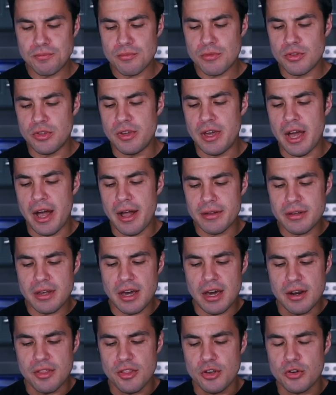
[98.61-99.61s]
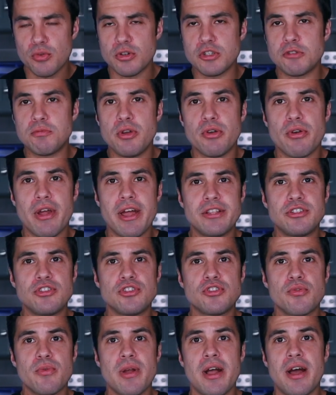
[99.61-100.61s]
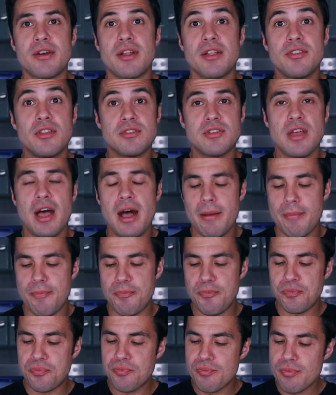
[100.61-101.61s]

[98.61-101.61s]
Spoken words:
You got kind of the crispier edges around on the top.